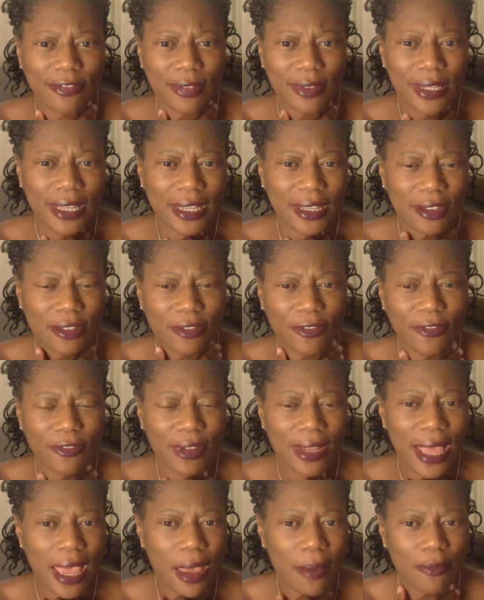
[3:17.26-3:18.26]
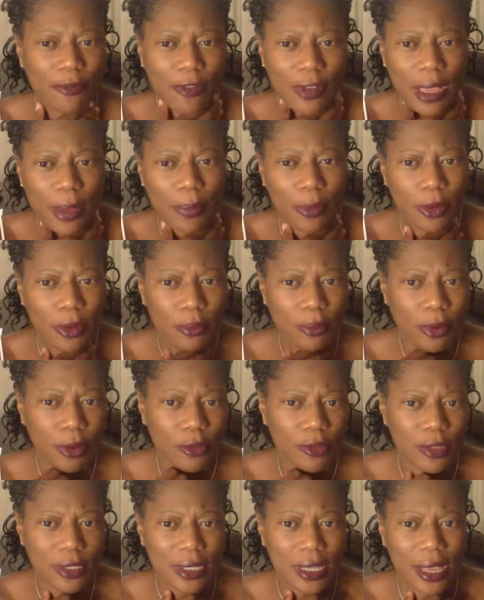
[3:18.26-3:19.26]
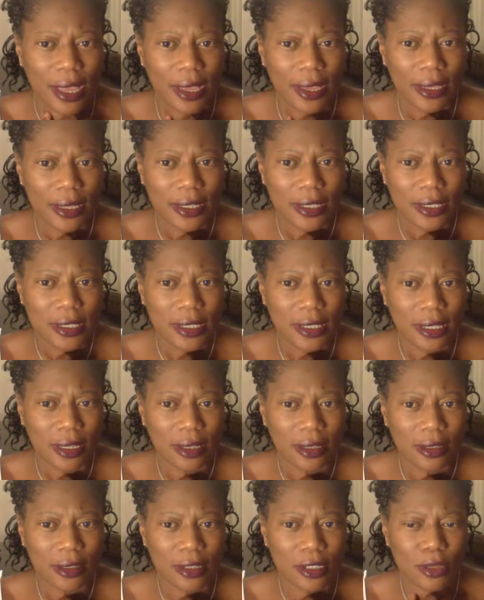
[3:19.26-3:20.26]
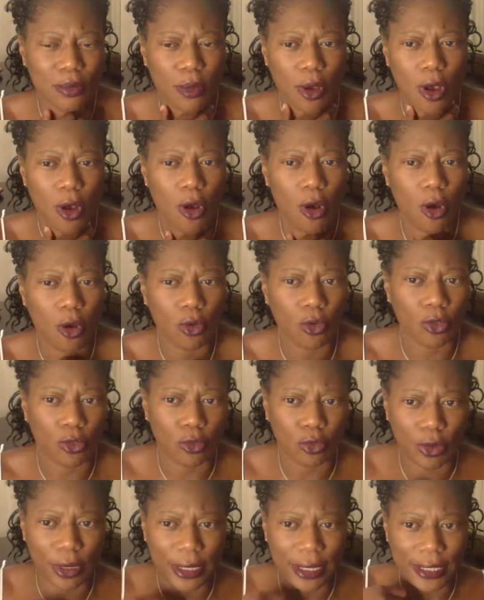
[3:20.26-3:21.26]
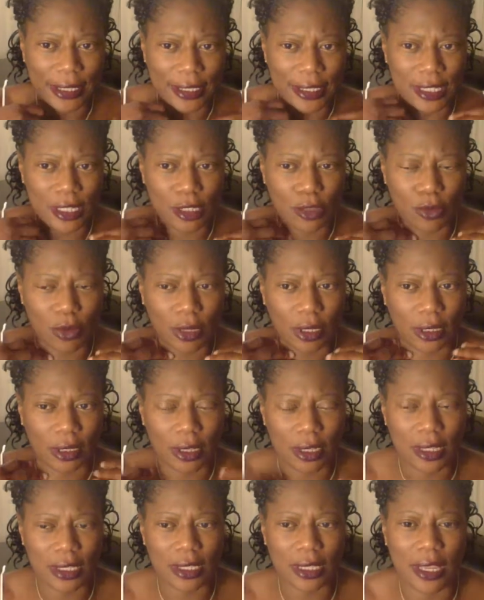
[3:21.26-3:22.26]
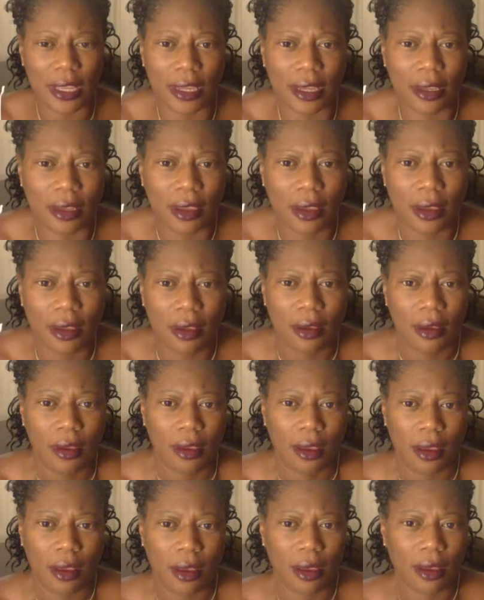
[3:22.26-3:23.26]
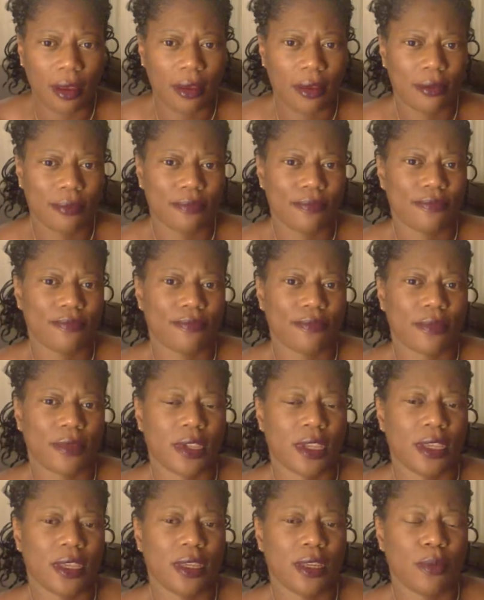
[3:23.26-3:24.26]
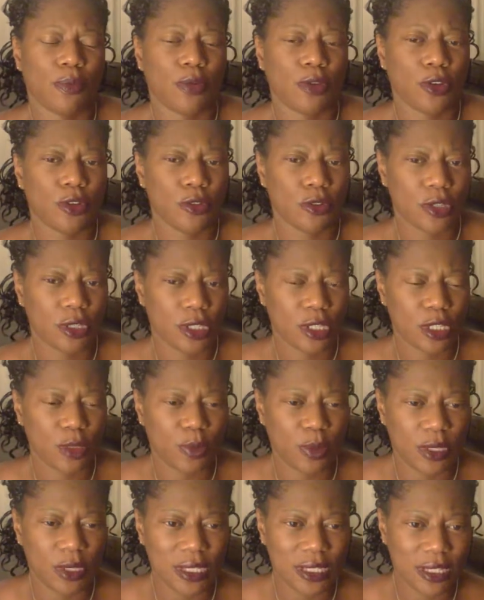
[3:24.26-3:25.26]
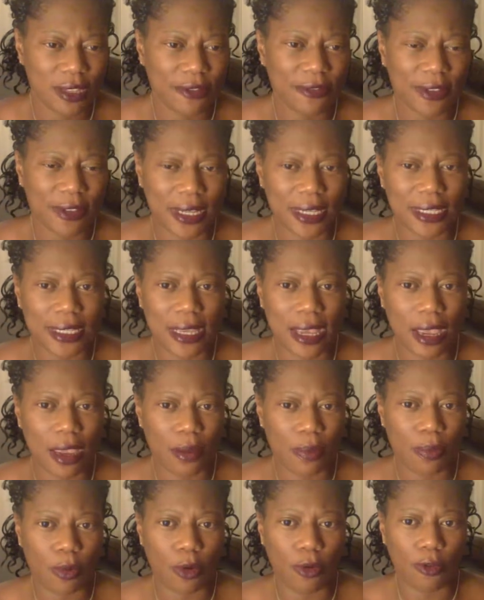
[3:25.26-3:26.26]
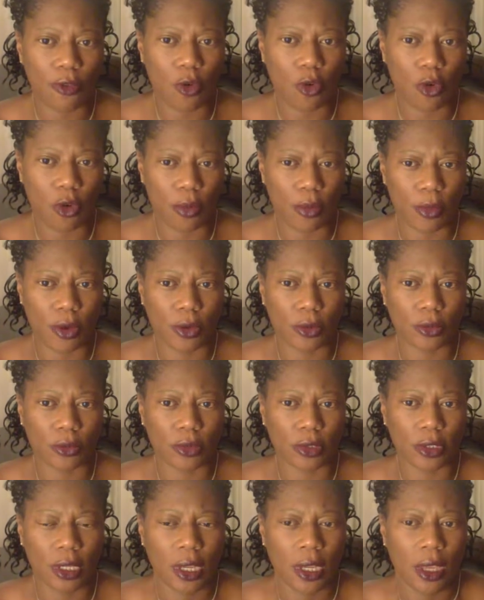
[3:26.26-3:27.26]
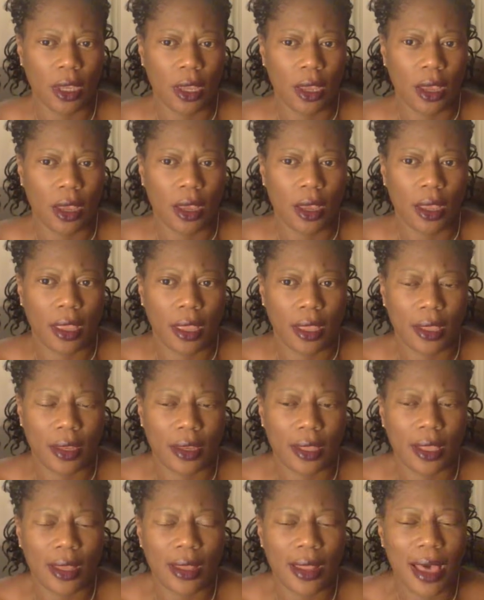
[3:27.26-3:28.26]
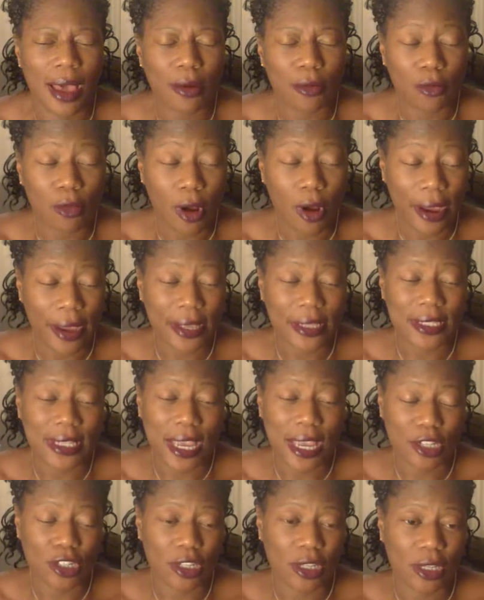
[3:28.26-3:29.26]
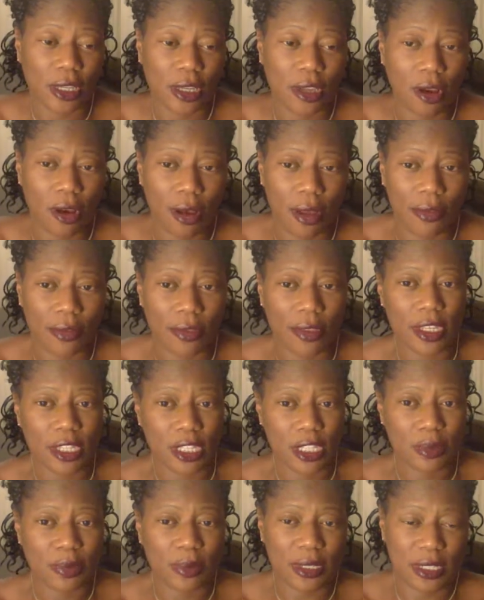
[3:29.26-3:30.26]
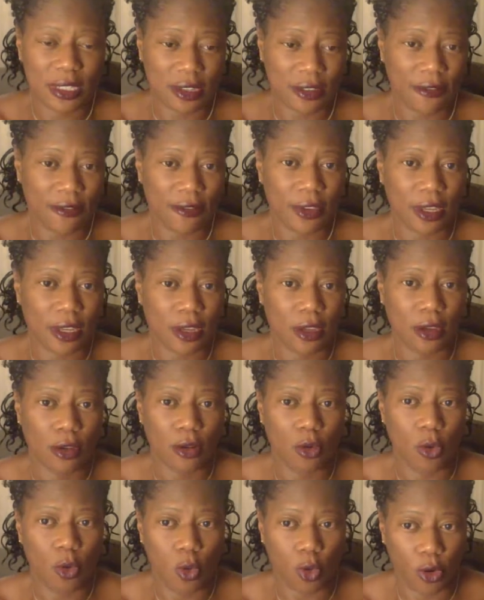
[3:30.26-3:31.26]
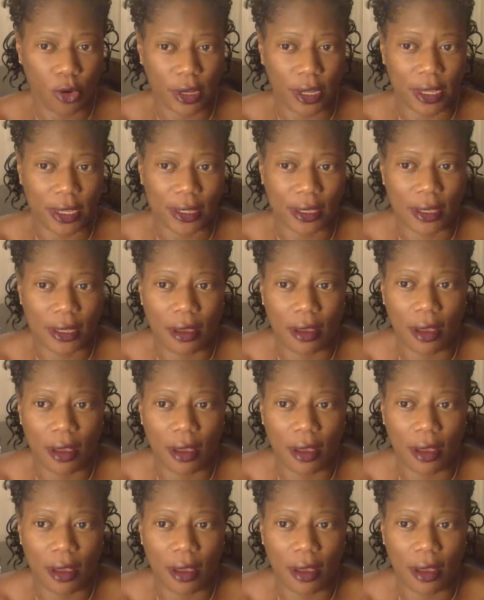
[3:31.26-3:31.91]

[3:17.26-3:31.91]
like a flap on both sides. Small hole to reins is what it looks like. And it produces a specific type of hormone. And a lot rides actually on this specific organ